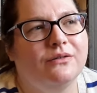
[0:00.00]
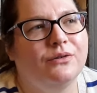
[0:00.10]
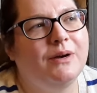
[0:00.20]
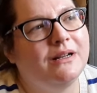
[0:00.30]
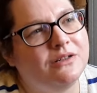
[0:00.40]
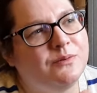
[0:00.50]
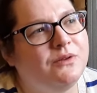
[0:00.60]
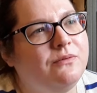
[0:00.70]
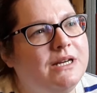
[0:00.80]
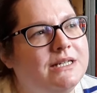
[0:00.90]
thrilled
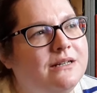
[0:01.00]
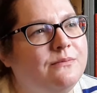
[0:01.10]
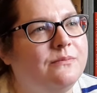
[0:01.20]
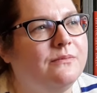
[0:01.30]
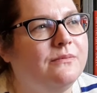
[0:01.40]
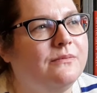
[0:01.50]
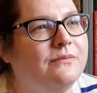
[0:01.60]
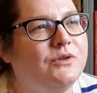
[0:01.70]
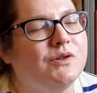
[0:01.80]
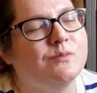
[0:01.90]
with reading
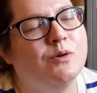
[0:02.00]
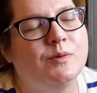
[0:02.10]
just more